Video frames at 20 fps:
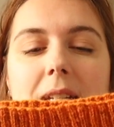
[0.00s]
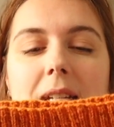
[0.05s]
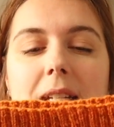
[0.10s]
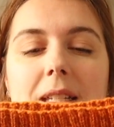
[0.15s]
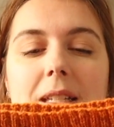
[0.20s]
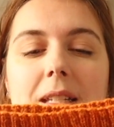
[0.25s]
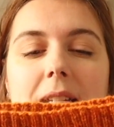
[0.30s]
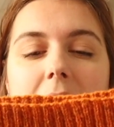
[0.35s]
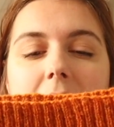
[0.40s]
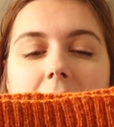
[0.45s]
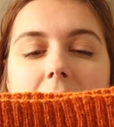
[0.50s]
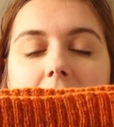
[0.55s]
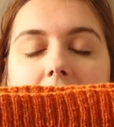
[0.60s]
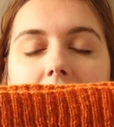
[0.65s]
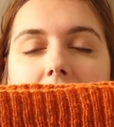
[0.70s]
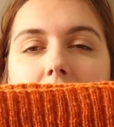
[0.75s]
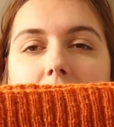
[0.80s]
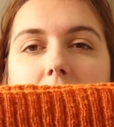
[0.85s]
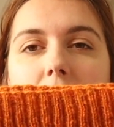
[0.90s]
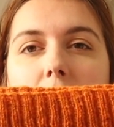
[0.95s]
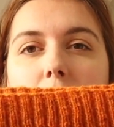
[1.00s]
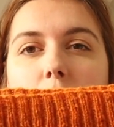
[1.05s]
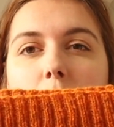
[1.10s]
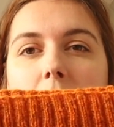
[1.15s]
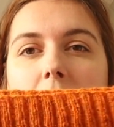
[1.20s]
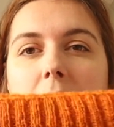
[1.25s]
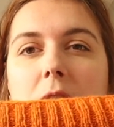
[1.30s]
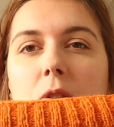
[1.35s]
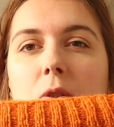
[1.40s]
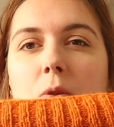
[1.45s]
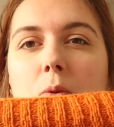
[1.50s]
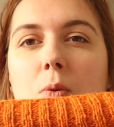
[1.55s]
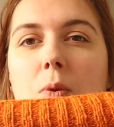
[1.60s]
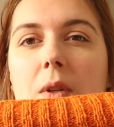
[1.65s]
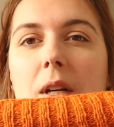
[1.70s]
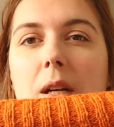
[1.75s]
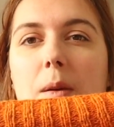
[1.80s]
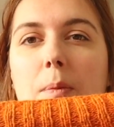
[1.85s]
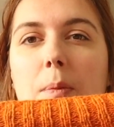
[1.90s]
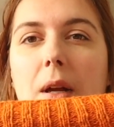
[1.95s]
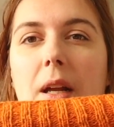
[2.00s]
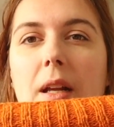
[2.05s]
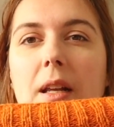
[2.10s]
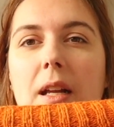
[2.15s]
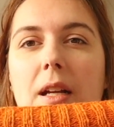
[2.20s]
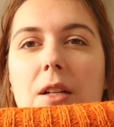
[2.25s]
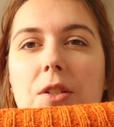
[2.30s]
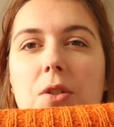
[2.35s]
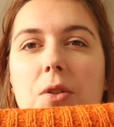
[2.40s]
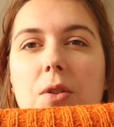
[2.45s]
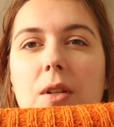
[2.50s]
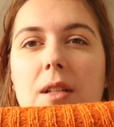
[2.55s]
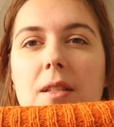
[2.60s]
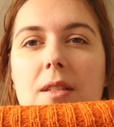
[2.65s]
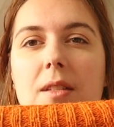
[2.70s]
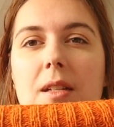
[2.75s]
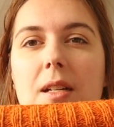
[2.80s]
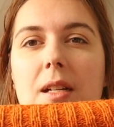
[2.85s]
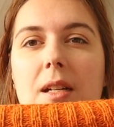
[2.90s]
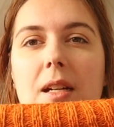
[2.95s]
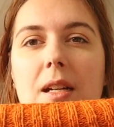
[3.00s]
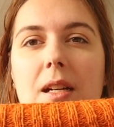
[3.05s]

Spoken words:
It's knitted in 2x2 rib, and as you can see